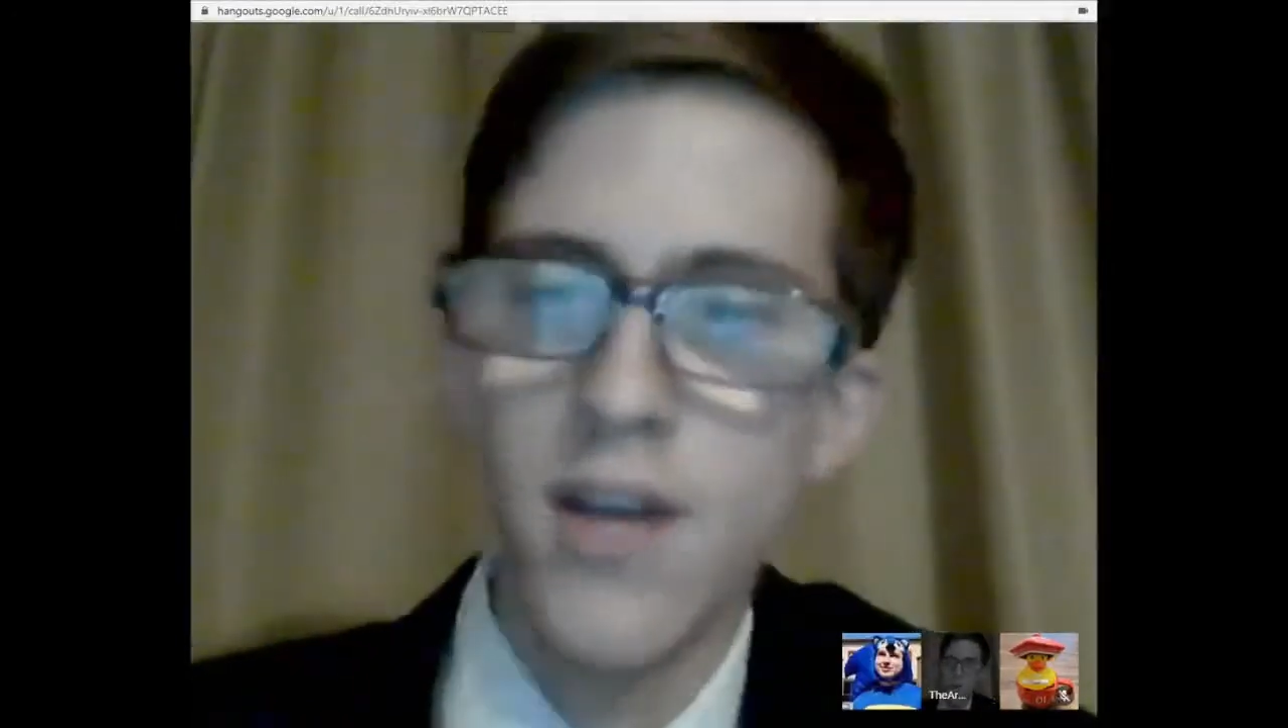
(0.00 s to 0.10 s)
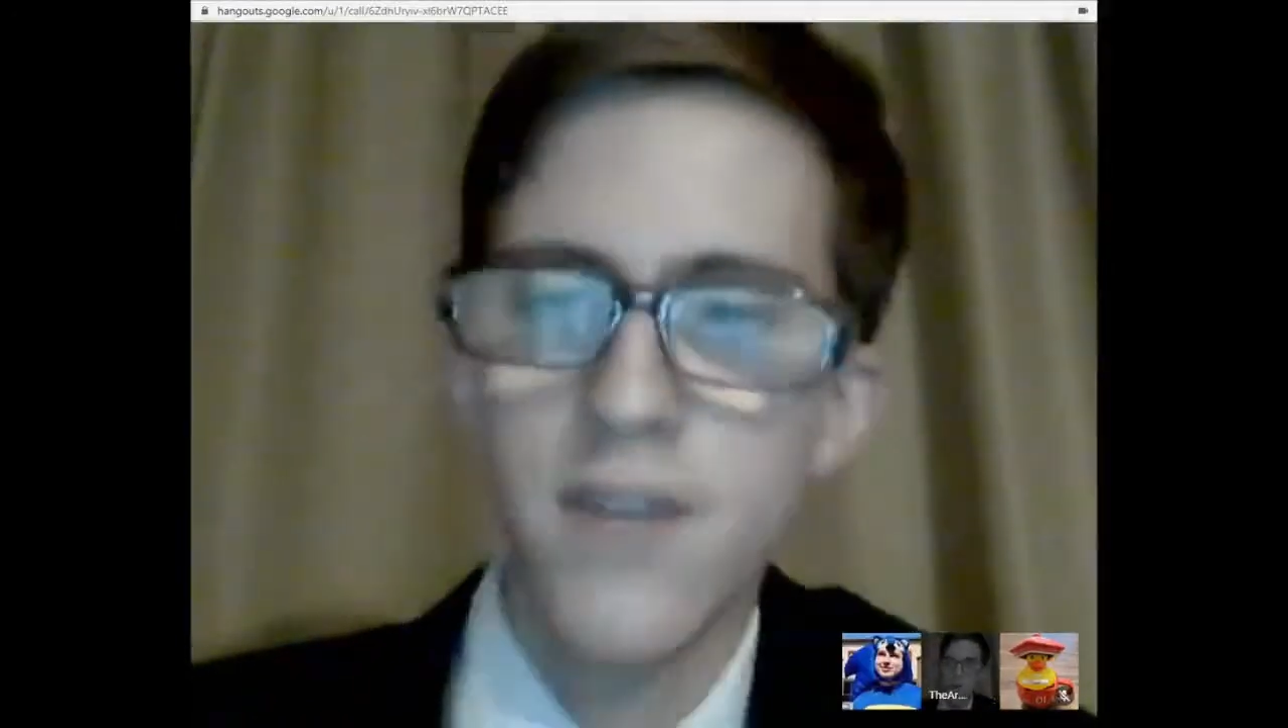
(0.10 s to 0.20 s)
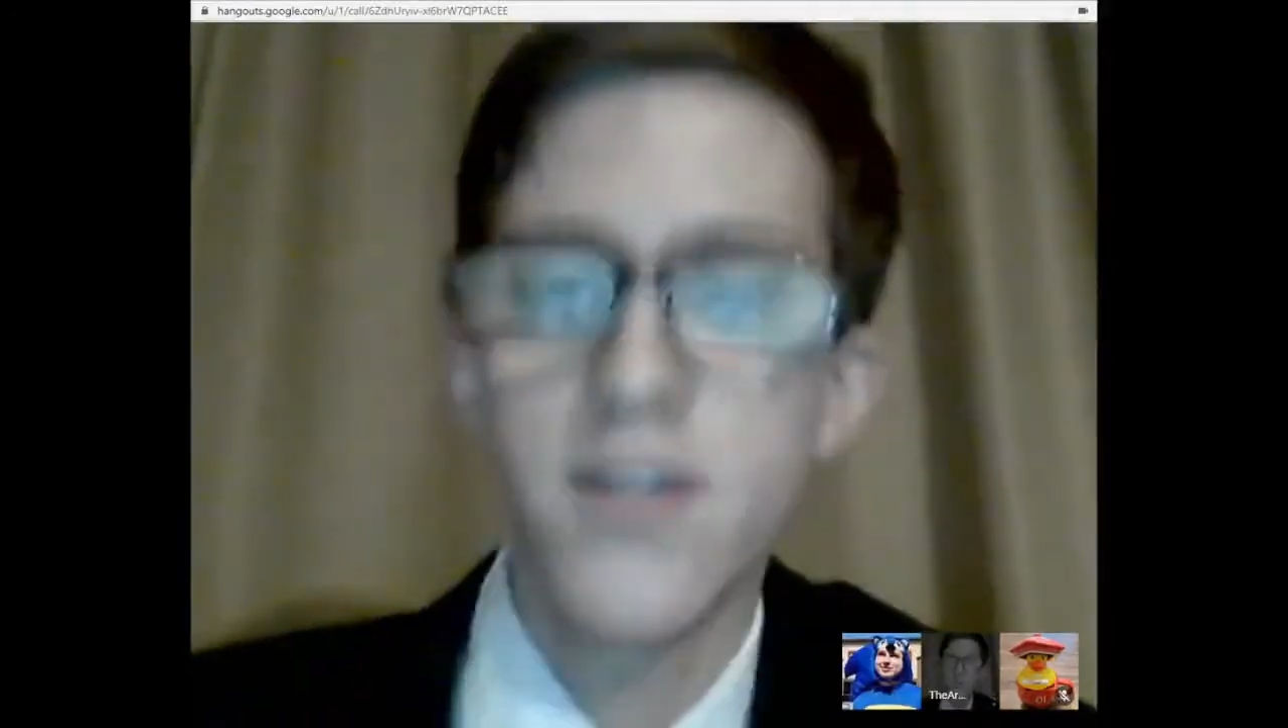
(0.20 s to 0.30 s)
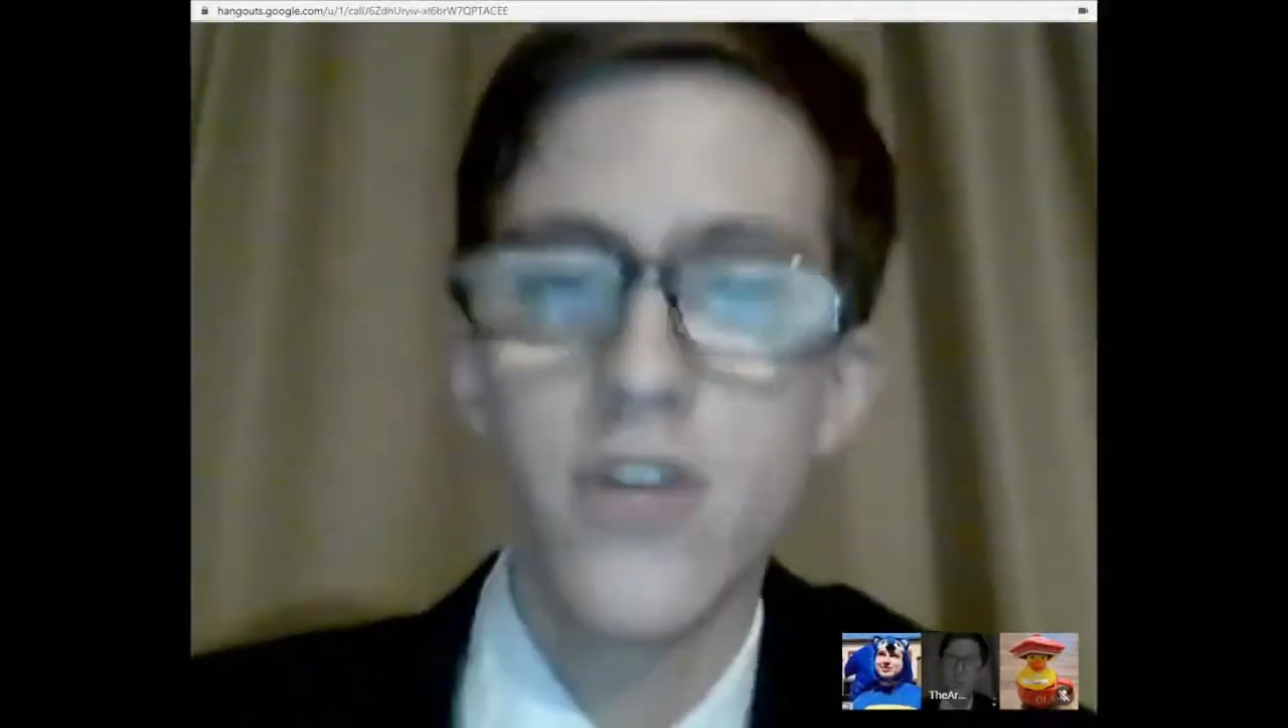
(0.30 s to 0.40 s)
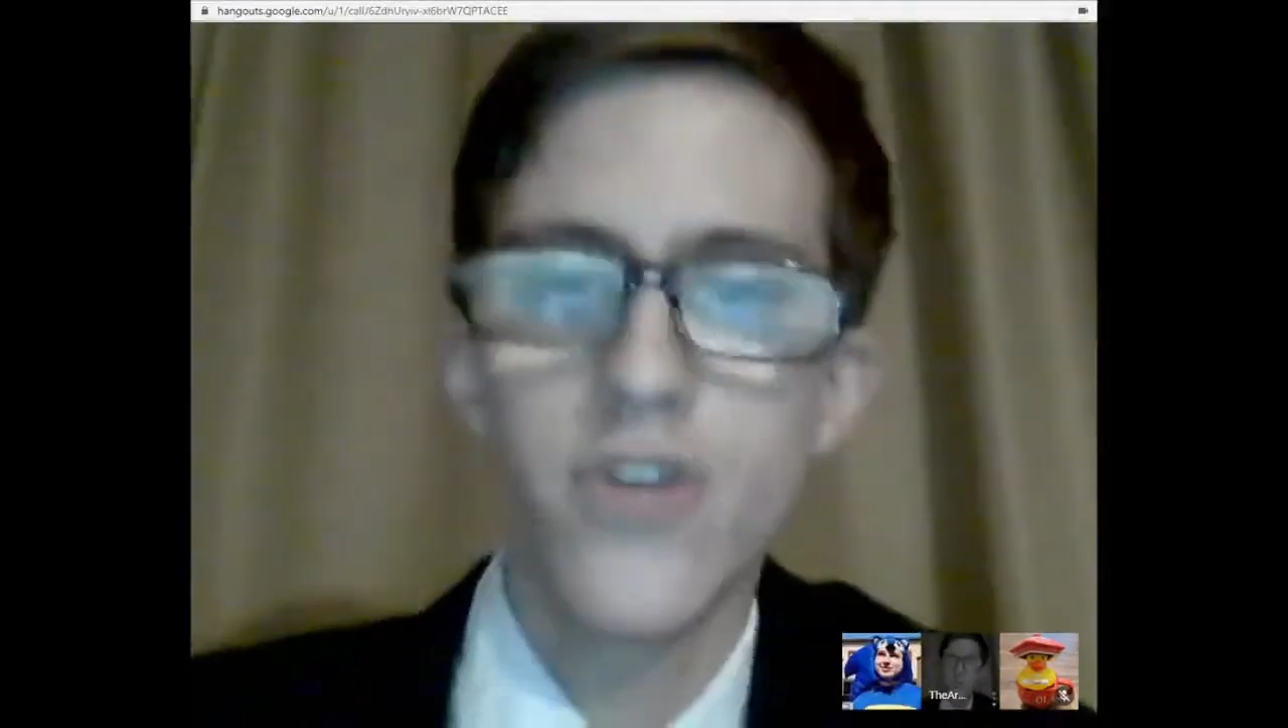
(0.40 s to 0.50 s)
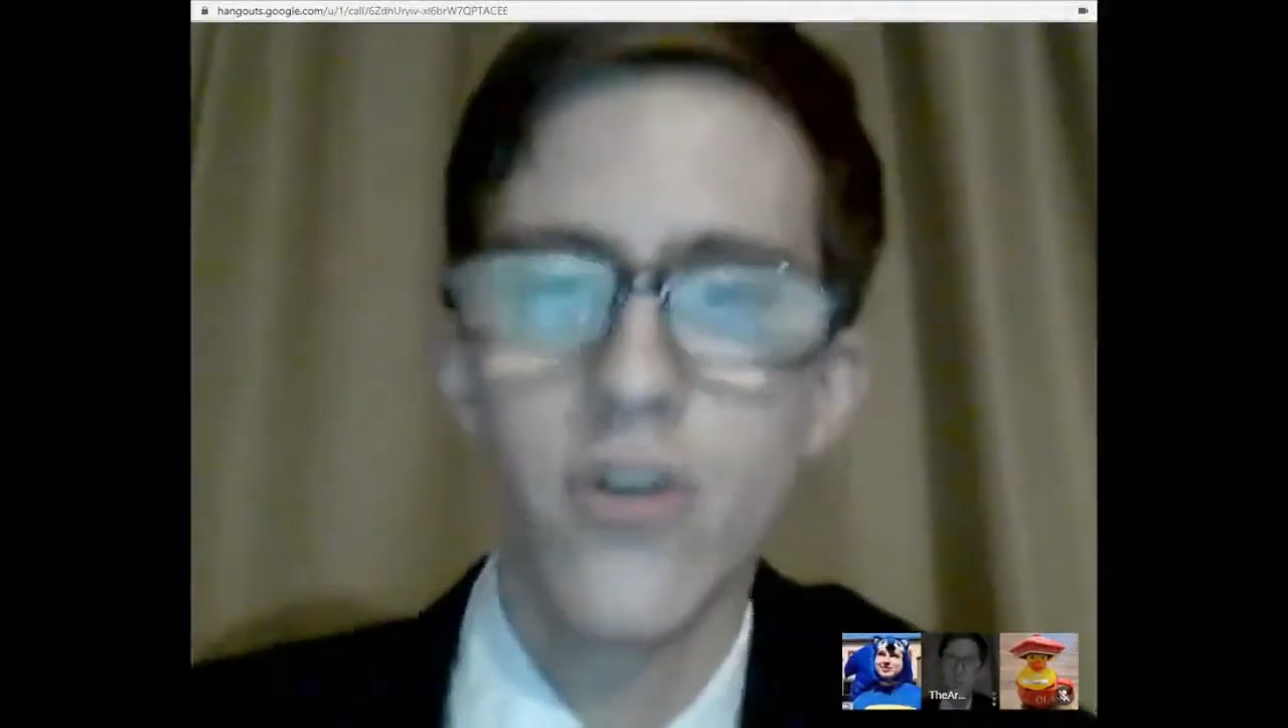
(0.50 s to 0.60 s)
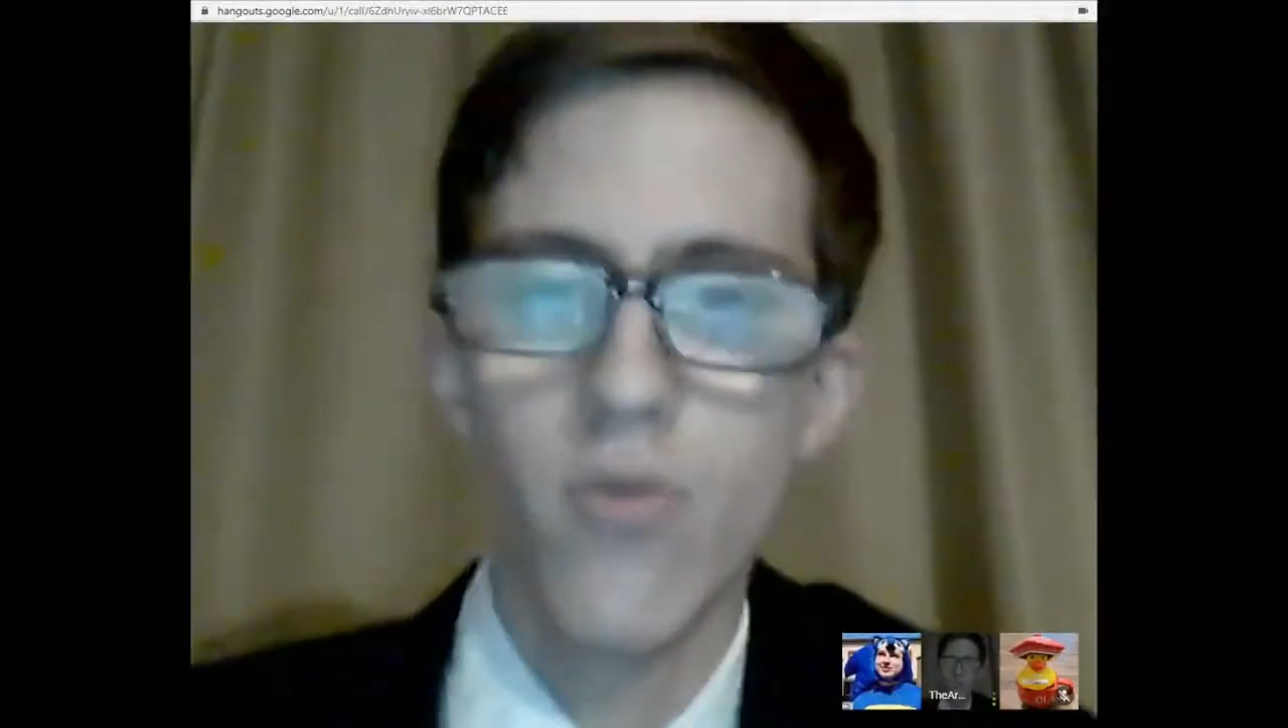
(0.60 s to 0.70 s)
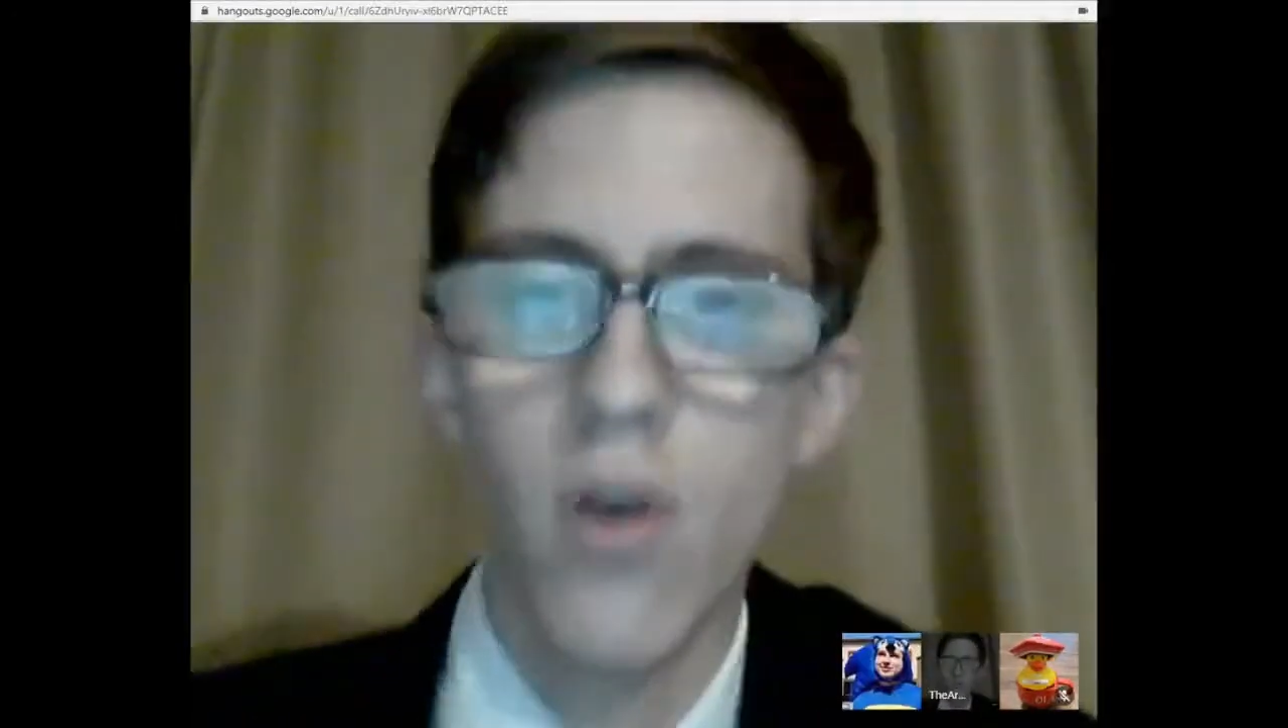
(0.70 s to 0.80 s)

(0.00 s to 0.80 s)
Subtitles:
not dungeon